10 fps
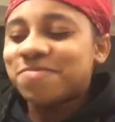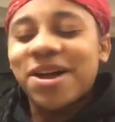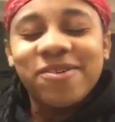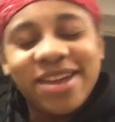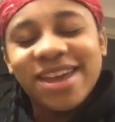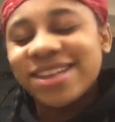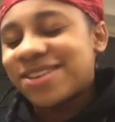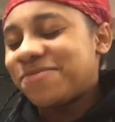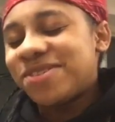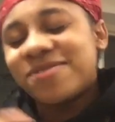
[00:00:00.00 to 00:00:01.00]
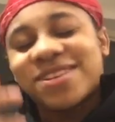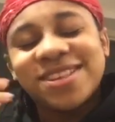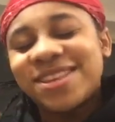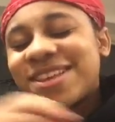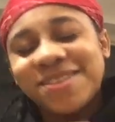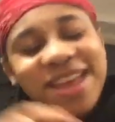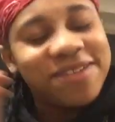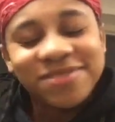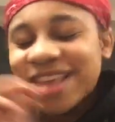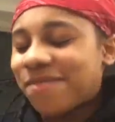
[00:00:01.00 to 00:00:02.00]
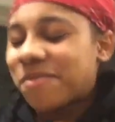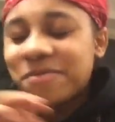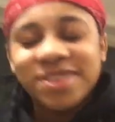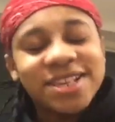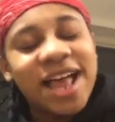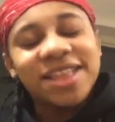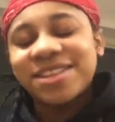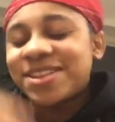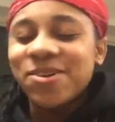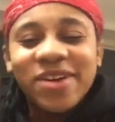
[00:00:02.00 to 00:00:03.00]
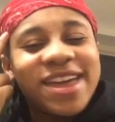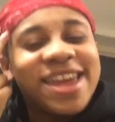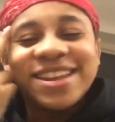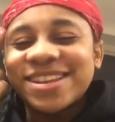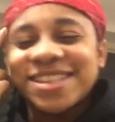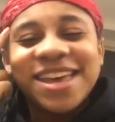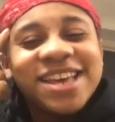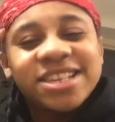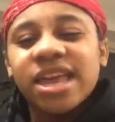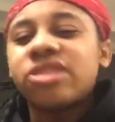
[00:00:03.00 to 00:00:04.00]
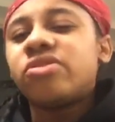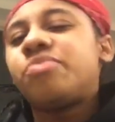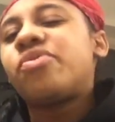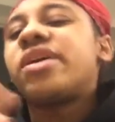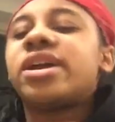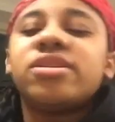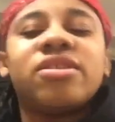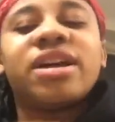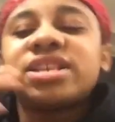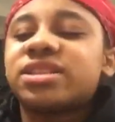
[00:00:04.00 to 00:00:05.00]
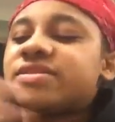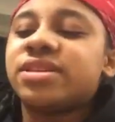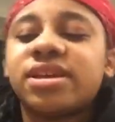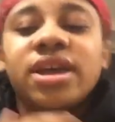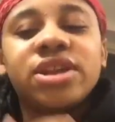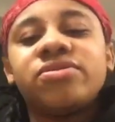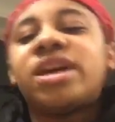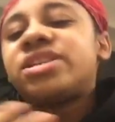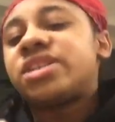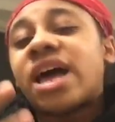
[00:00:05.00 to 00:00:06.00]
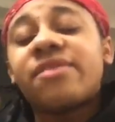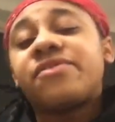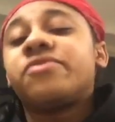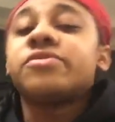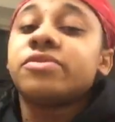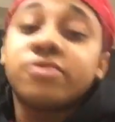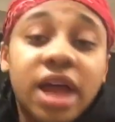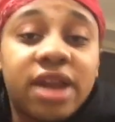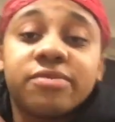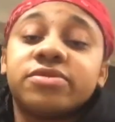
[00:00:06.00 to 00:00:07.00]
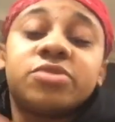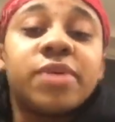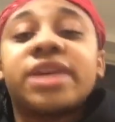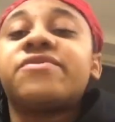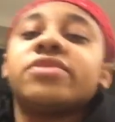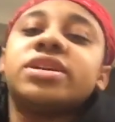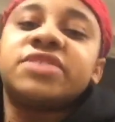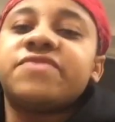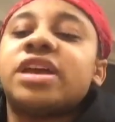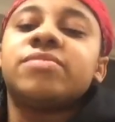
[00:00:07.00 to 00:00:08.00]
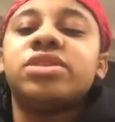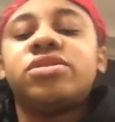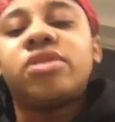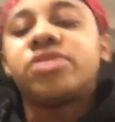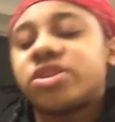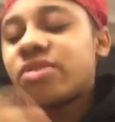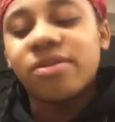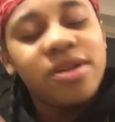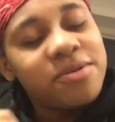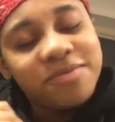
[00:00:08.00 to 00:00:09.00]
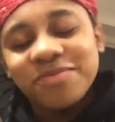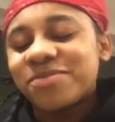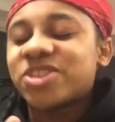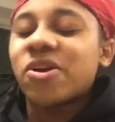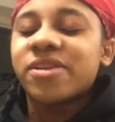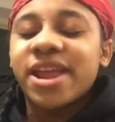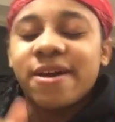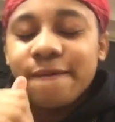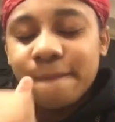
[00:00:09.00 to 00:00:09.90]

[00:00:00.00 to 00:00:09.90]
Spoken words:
bow your heads, and we're gonna just have a moment of silence in your head. Just say a little prayer. I just do that just out of respect for his family, So I'm starting now.